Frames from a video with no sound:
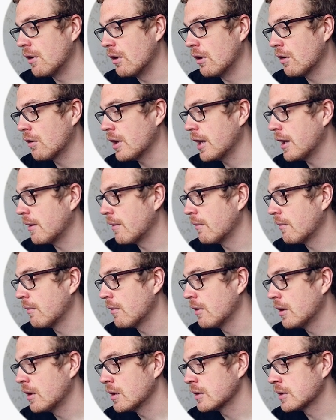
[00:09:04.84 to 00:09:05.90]
Okay,
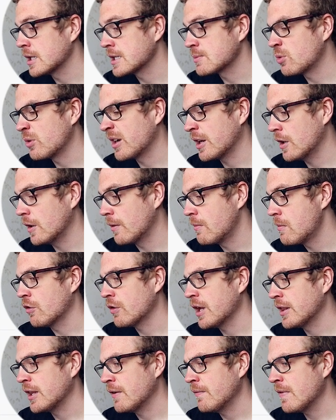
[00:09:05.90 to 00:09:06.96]
that's pretty good.
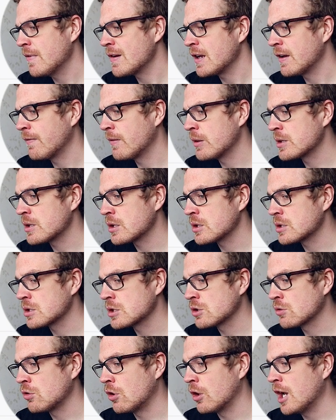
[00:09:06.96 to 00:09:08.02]
Okay, then we, if we
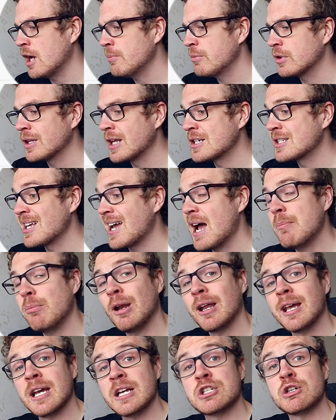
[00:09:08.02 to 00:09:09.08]
scroll up, there's the
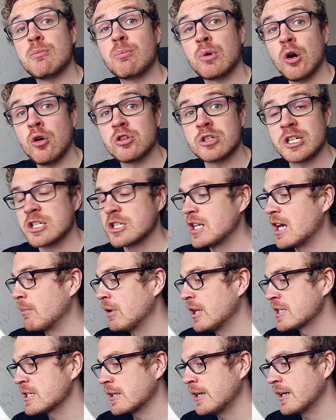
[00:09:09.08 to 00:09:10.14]
application process tab.
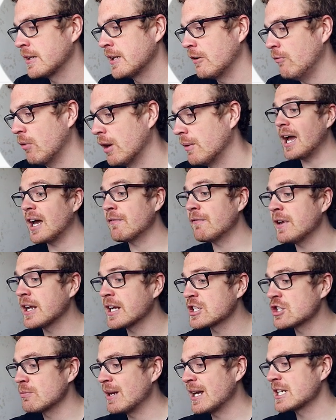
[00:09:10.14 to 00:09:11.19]
Let's click that one and we
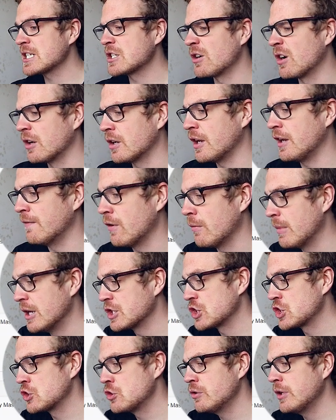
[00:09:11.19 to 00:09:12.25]
get some extra
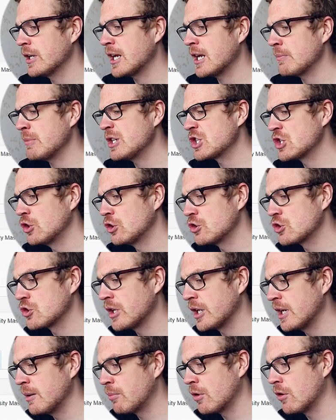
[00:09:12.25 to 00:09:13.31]
information. Student admission to
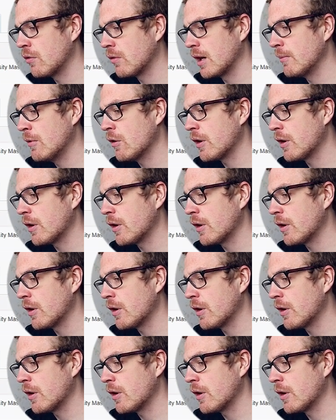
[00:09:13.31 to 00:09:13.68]
study program.